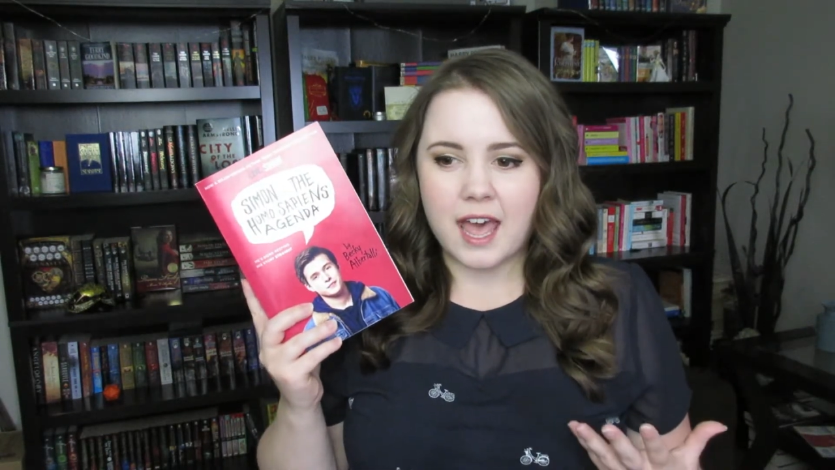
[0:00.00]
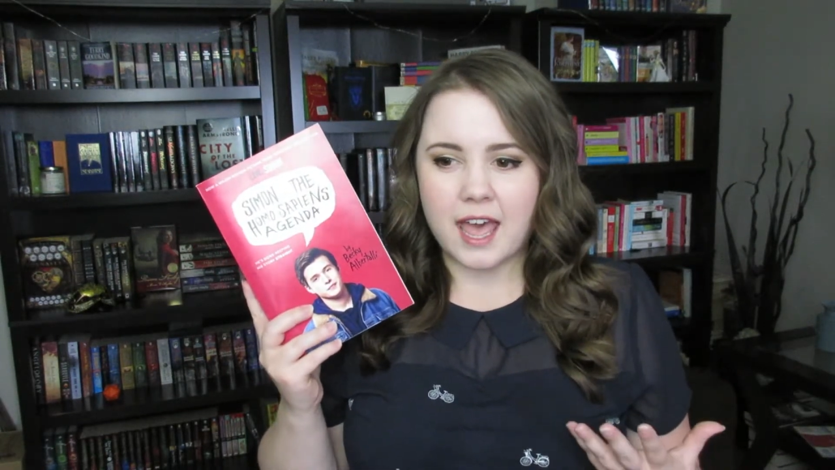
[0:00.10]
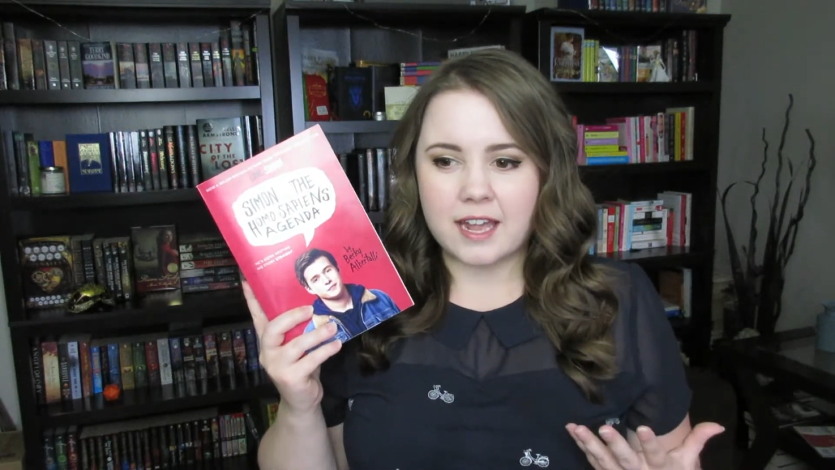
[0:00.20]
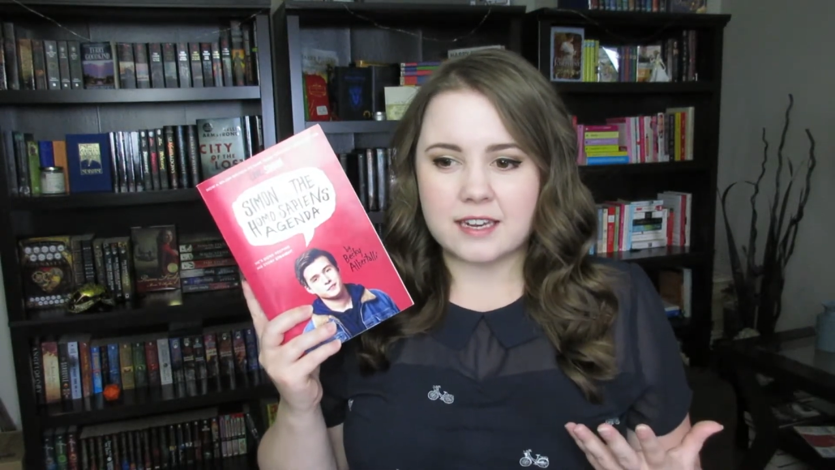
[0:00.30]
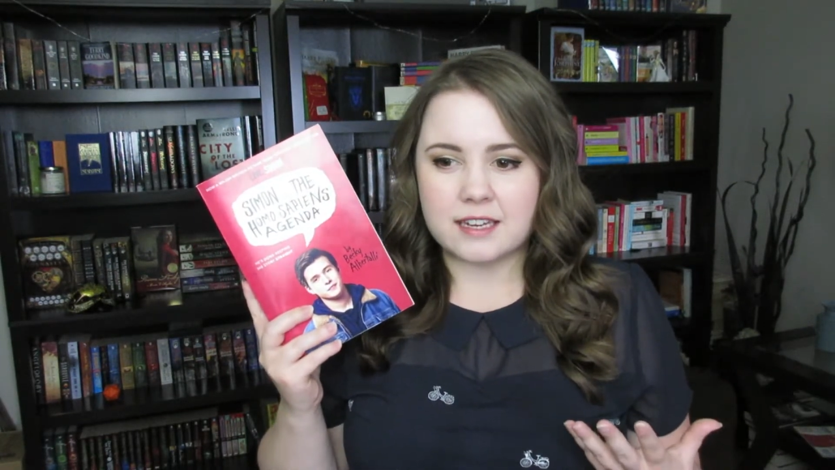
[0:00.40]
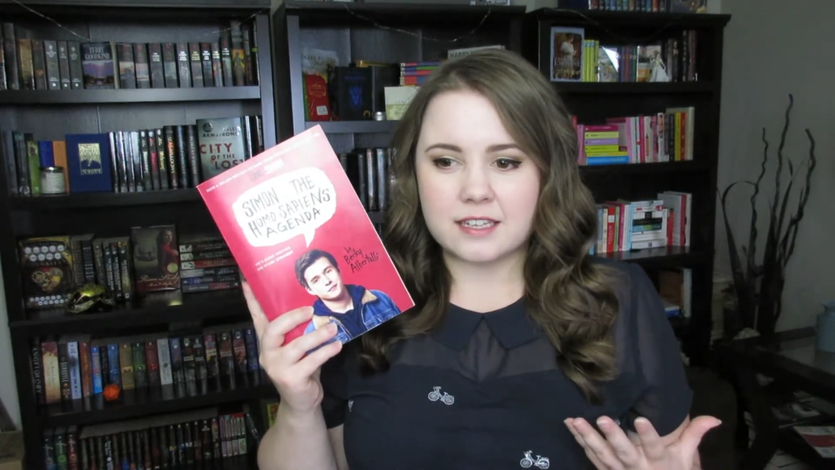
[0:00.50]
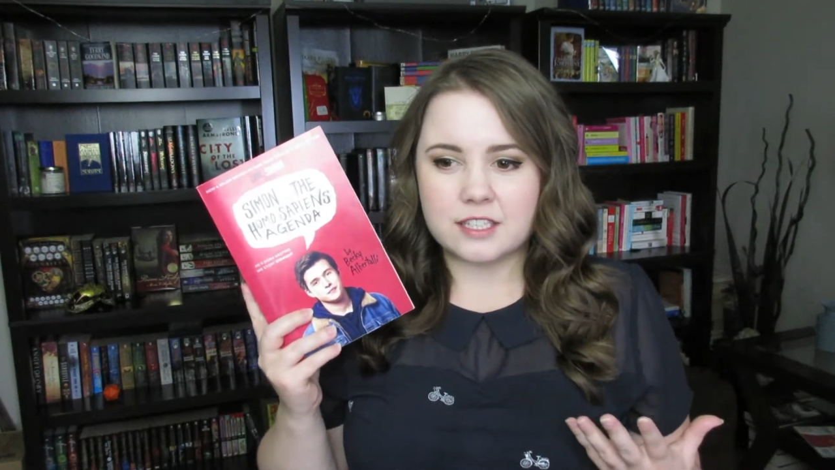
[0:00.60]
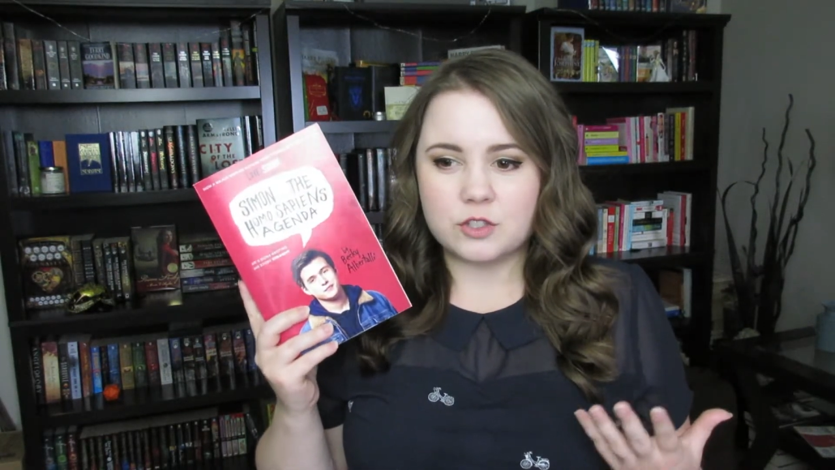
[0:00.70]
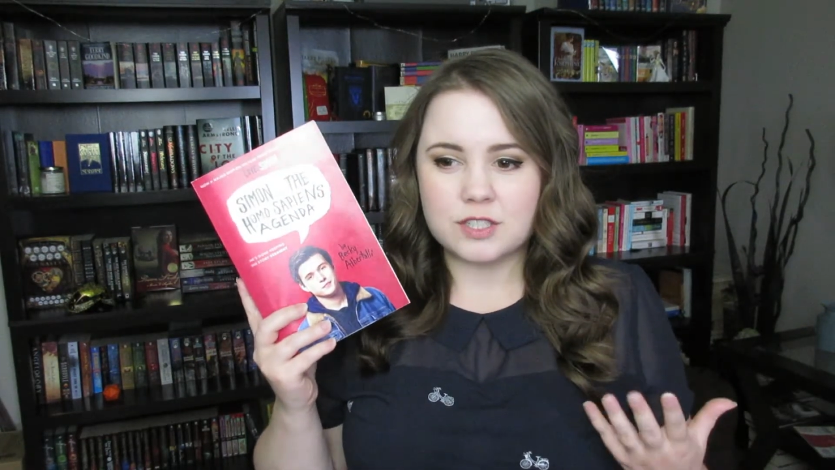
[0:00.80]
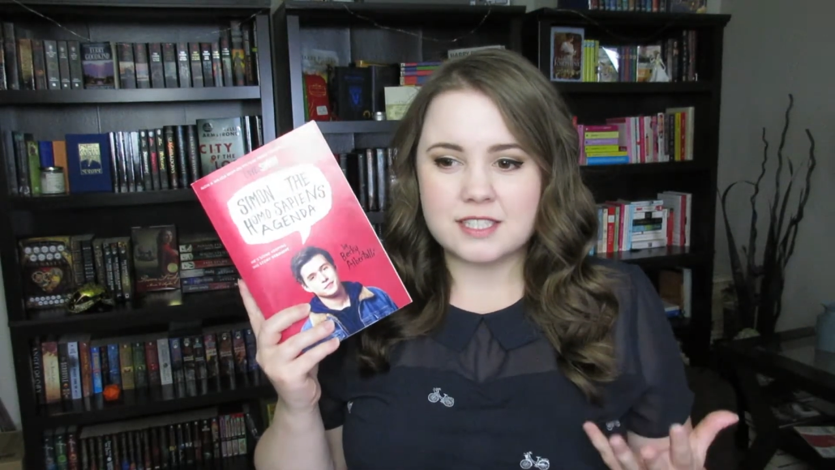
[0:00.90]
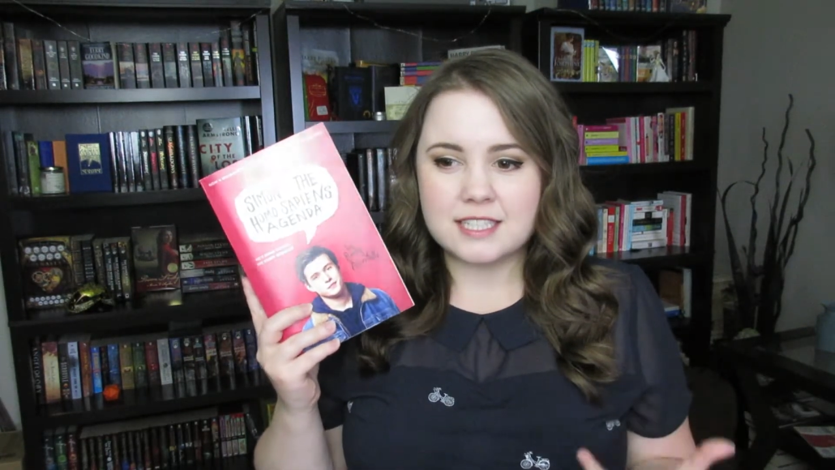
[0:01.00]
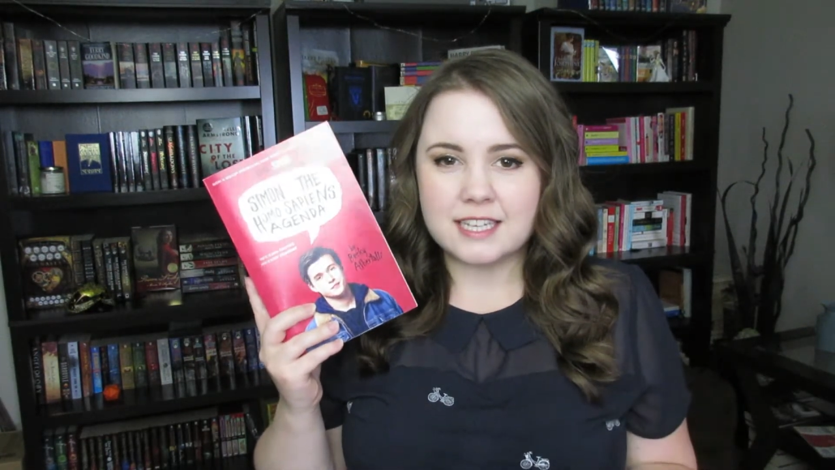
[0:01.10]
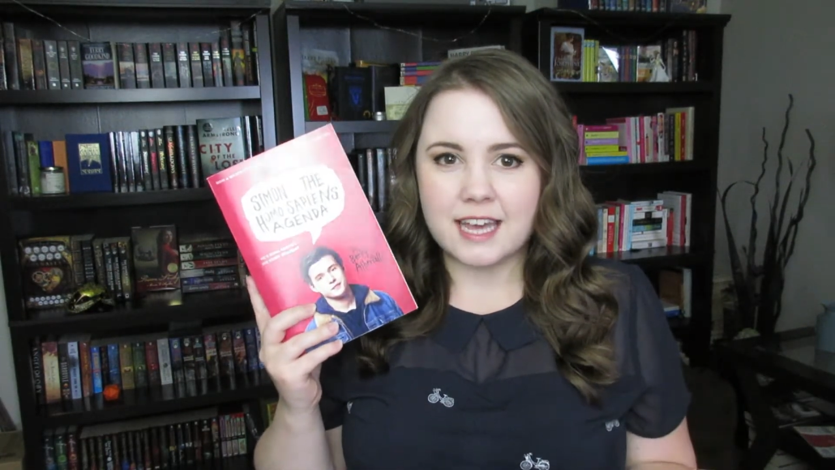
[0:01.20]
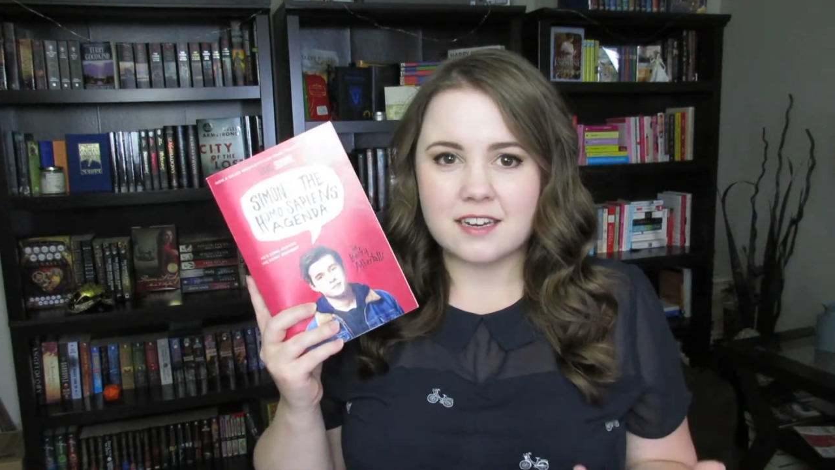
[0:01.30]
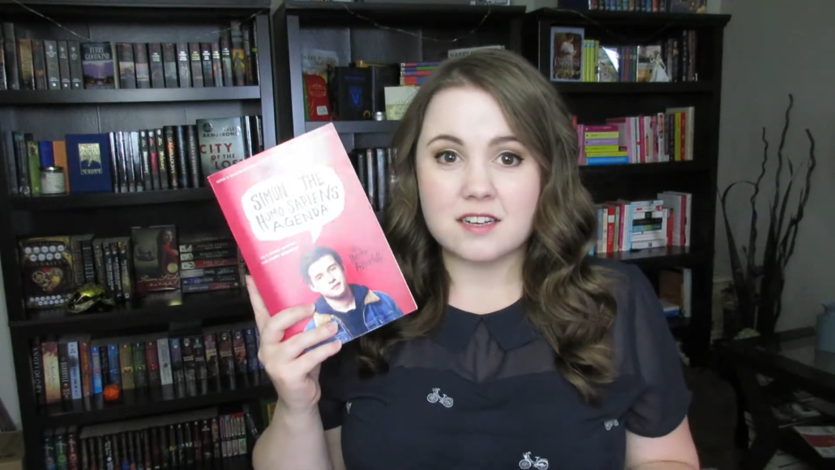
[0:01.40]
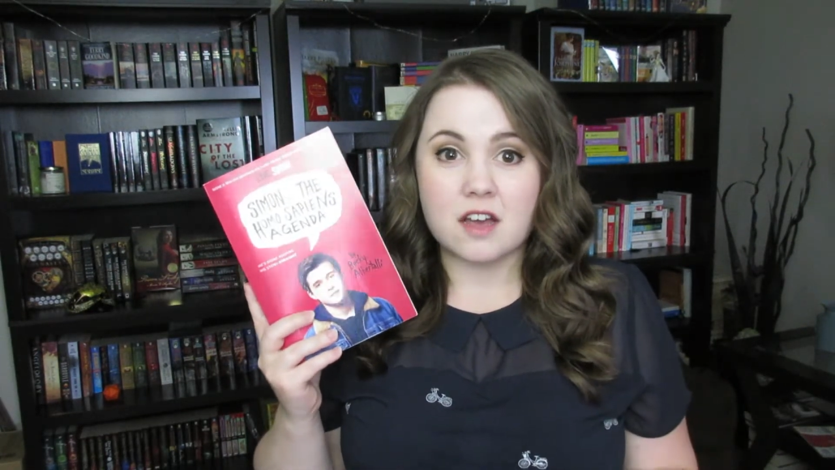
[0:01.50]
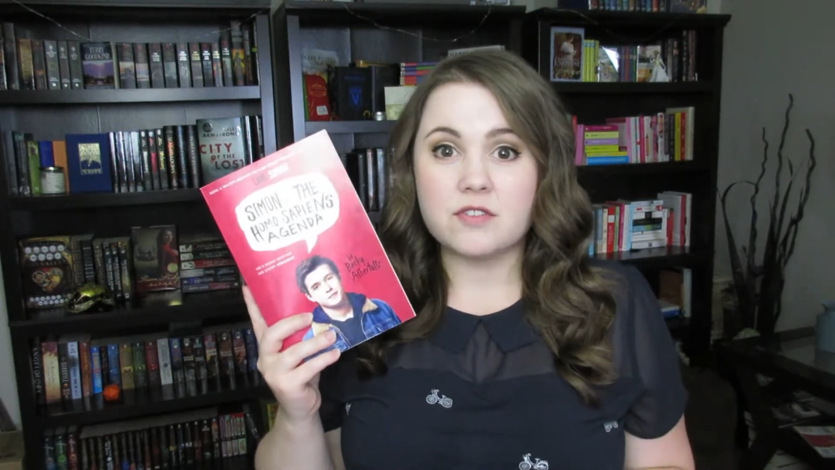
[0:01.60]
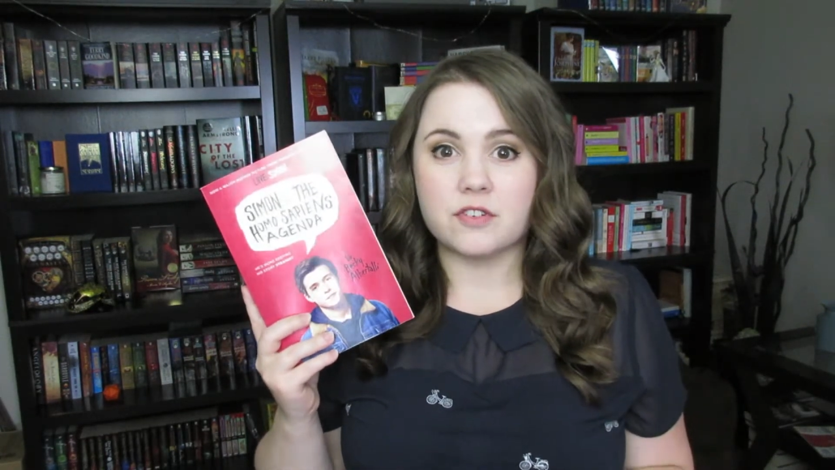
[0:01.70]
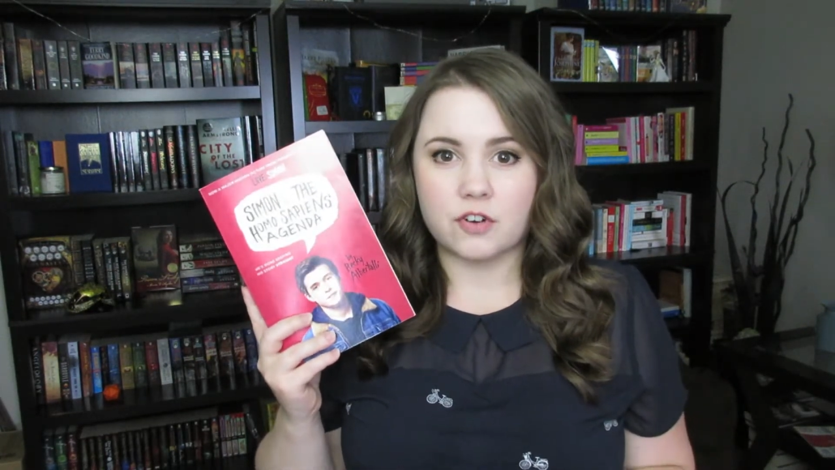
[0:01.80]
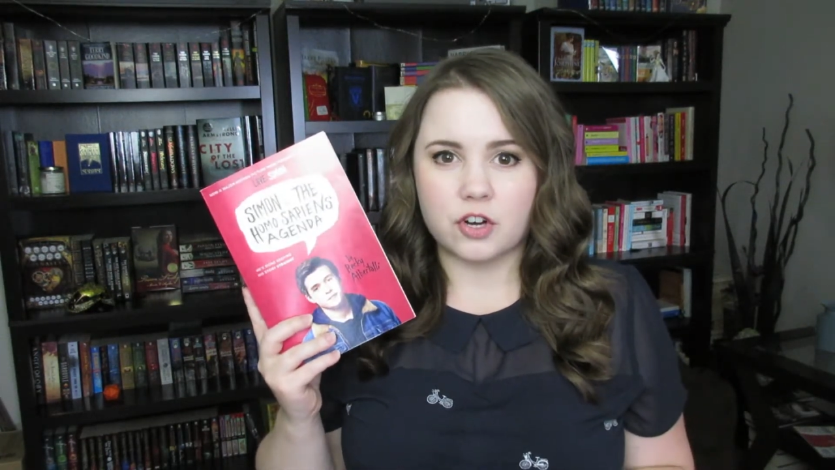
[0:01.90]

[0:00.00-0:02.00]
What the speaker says: and you just didn't get enough of